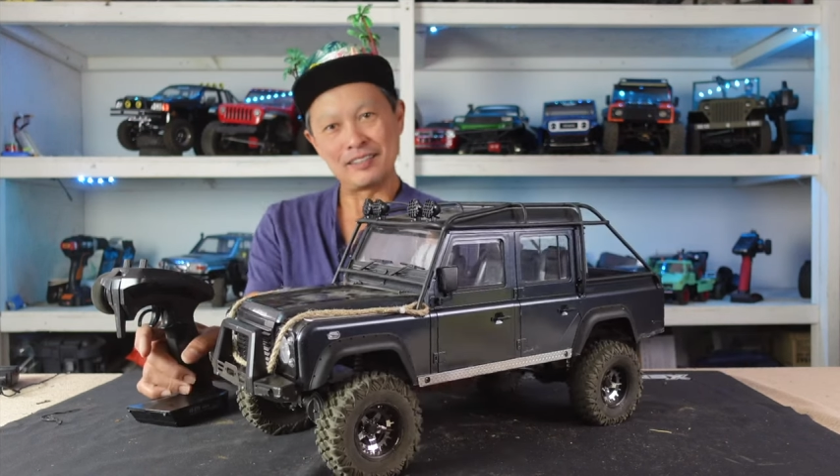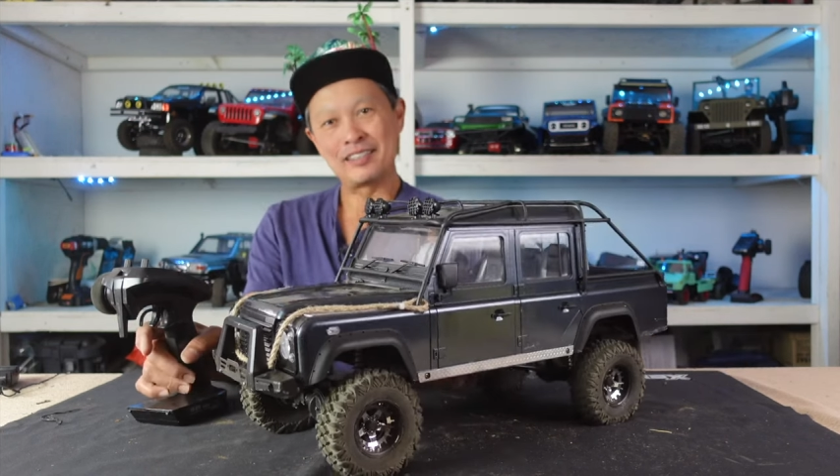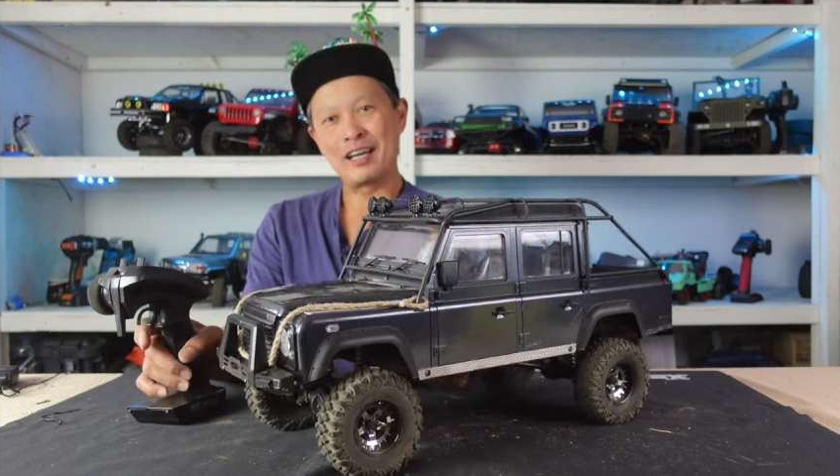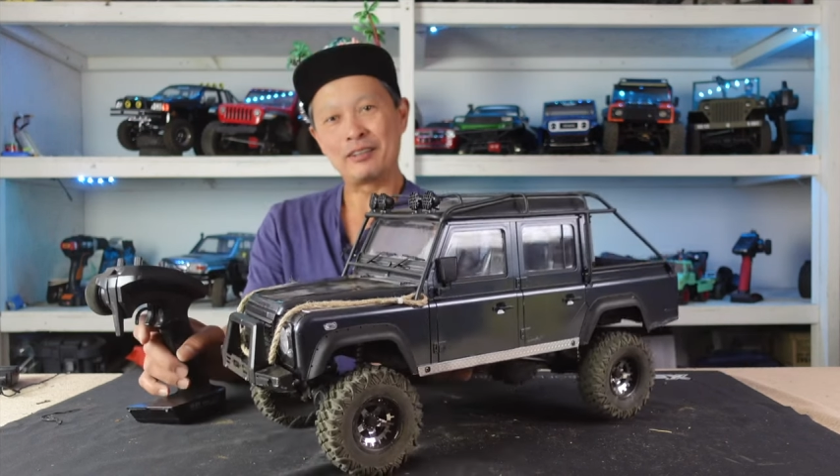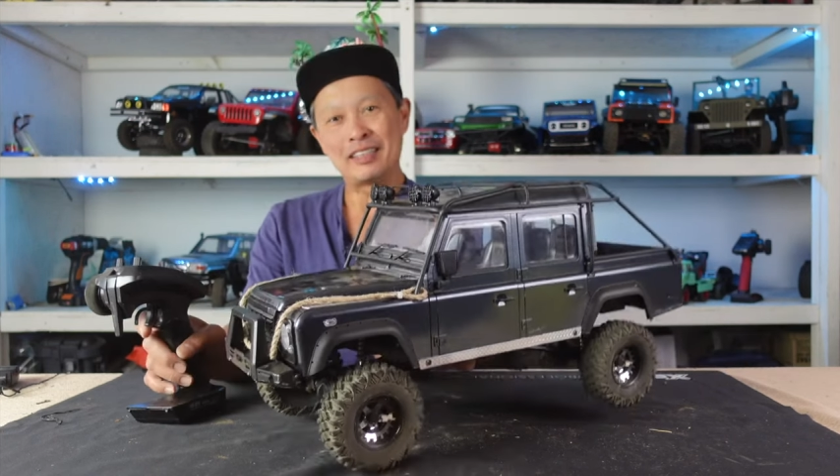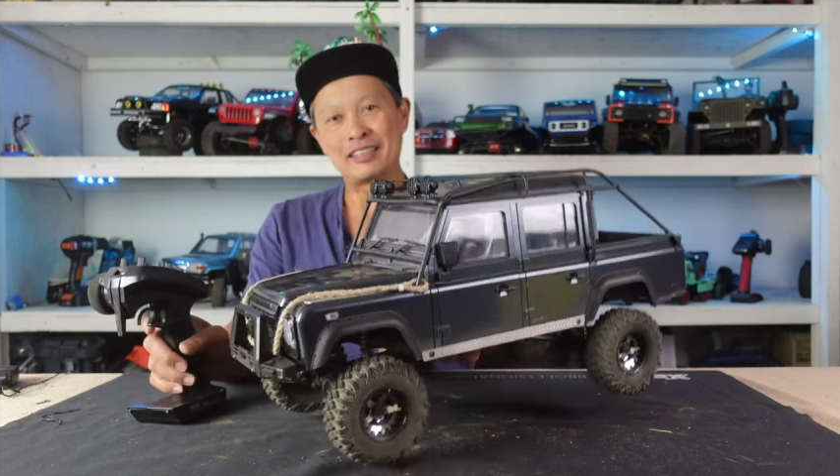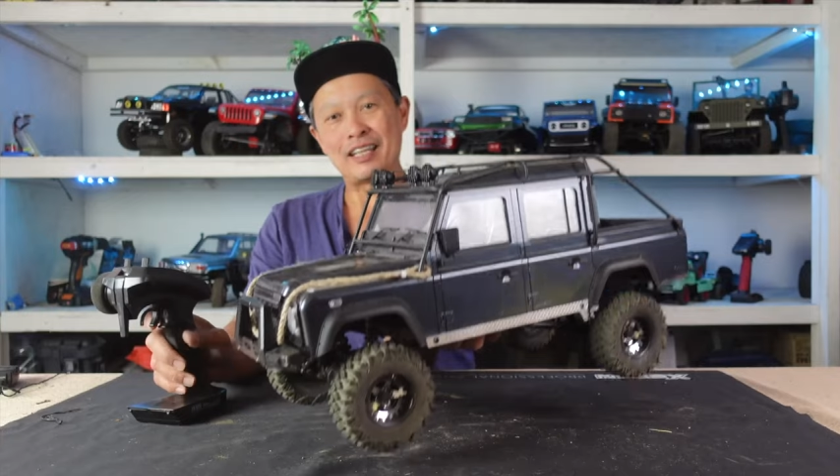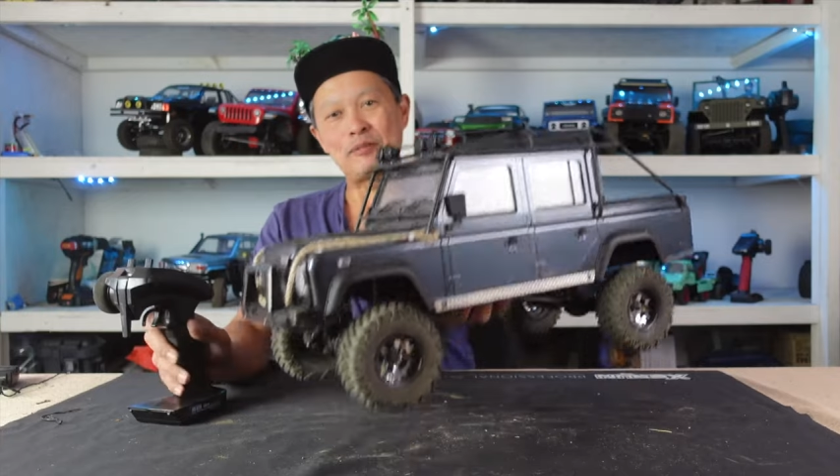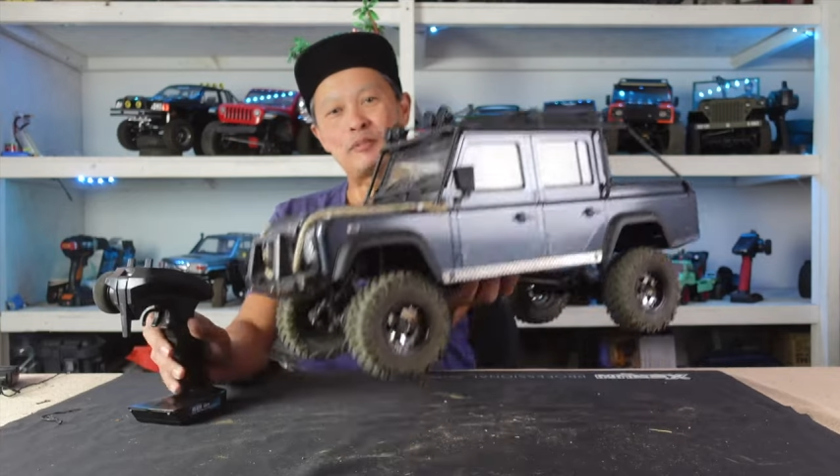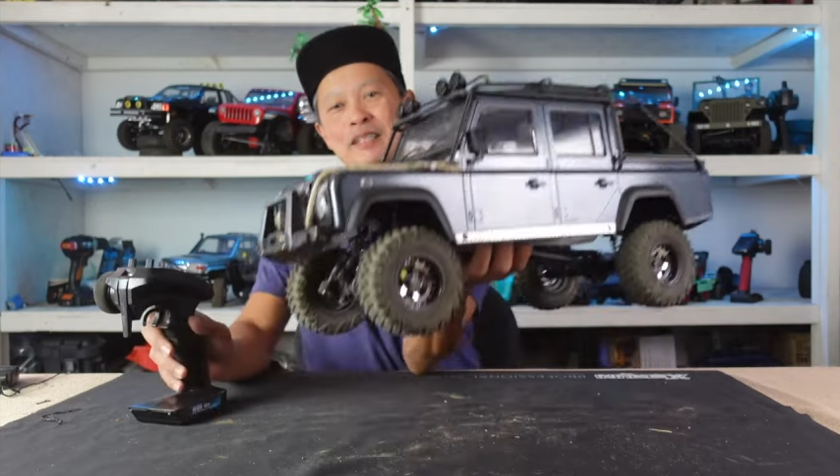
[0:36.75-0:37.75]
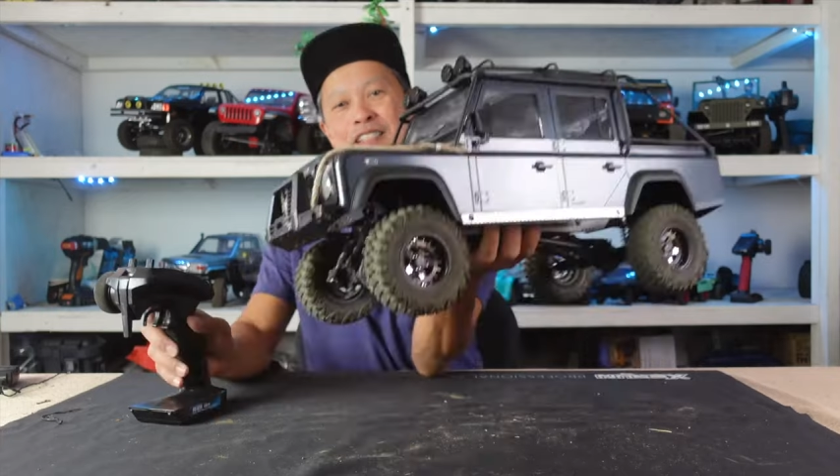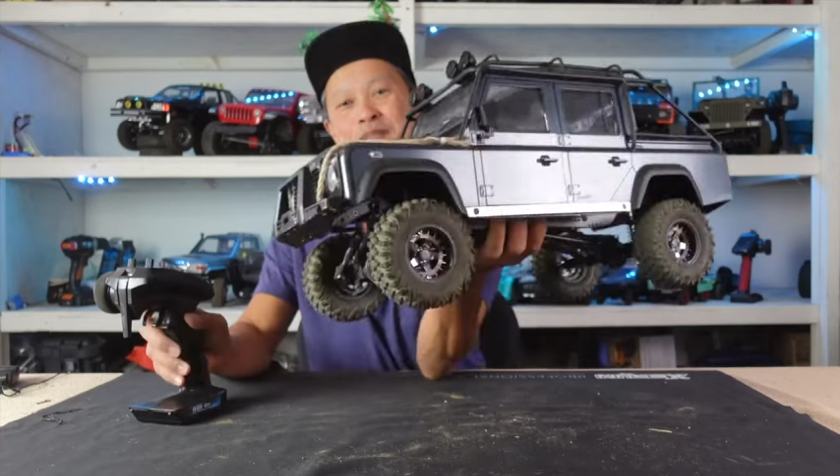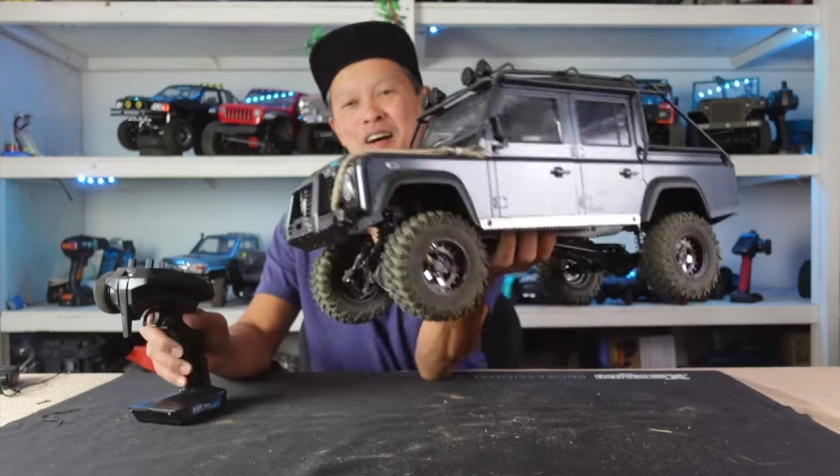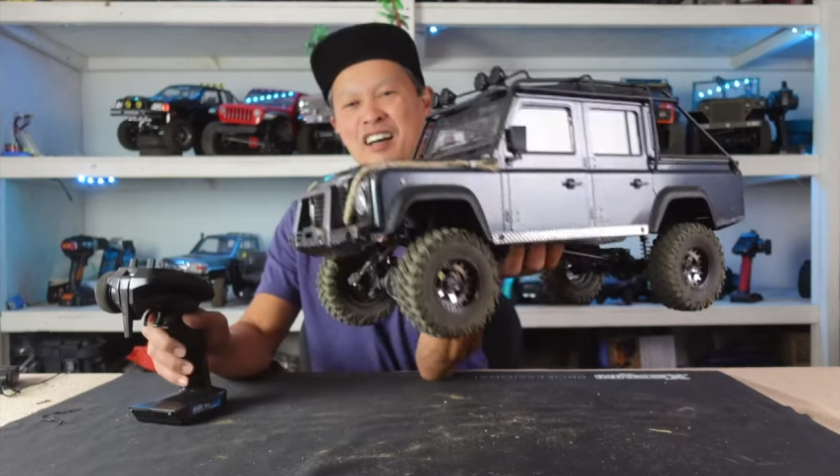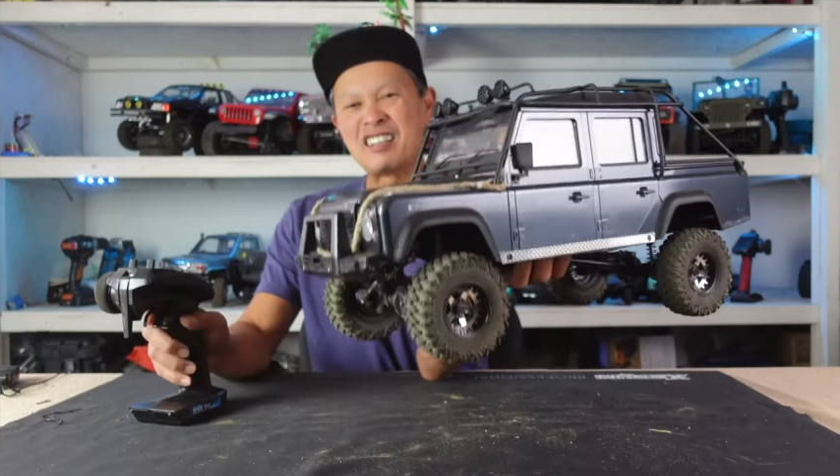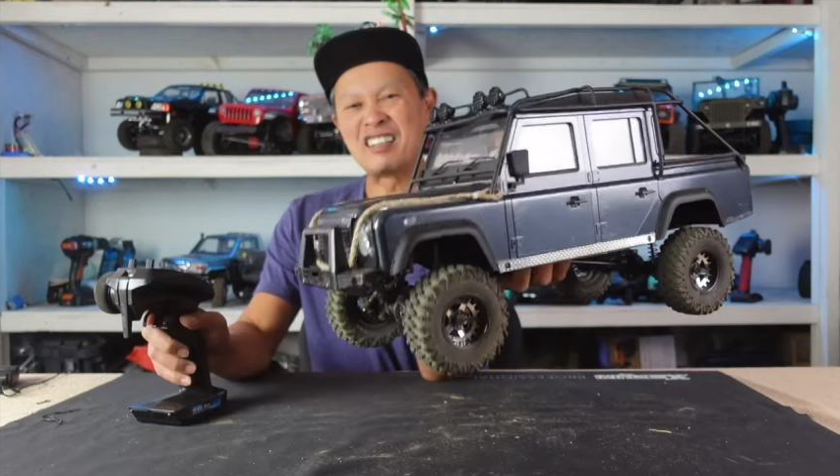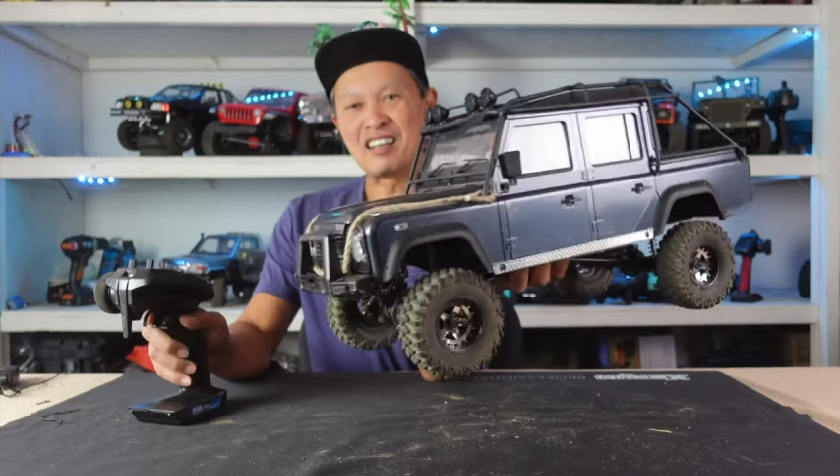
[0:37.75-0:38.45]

check out the top speed is about